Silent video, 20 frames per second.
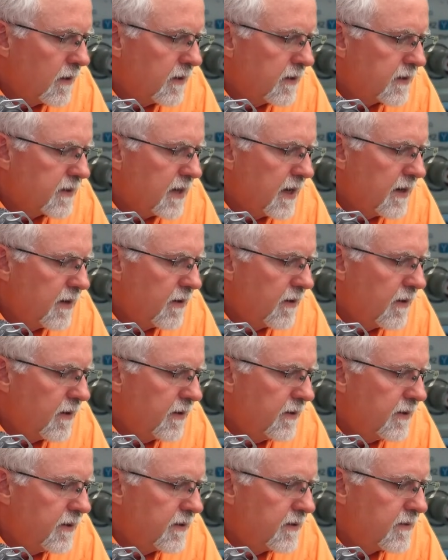It's kind of
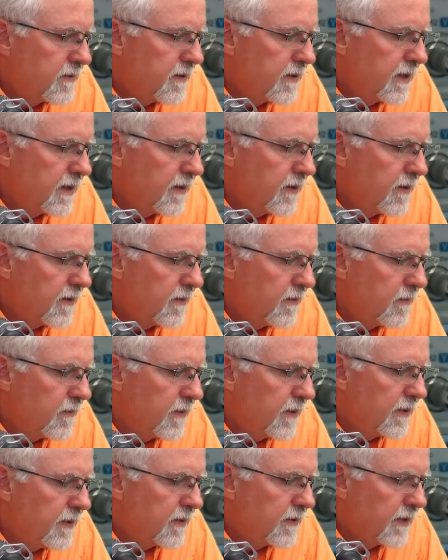hard to trigger
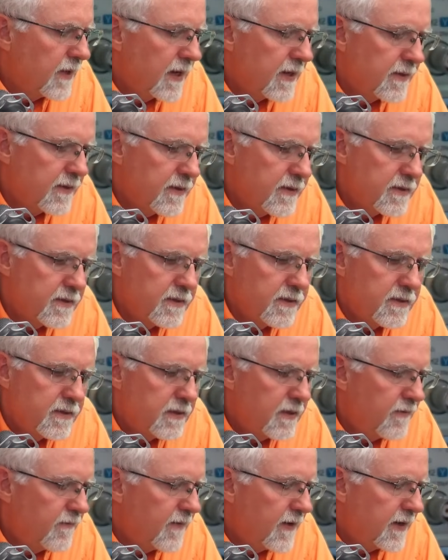when you're like this. Let's
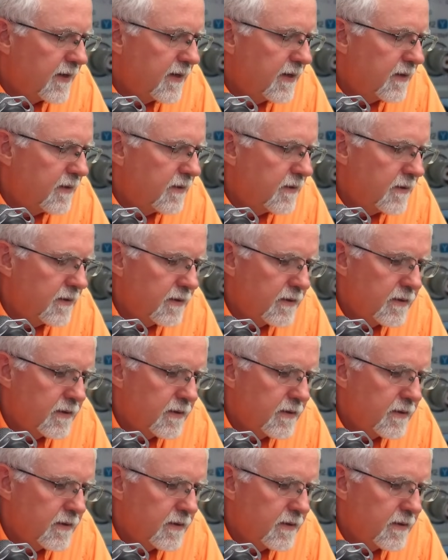see if I can...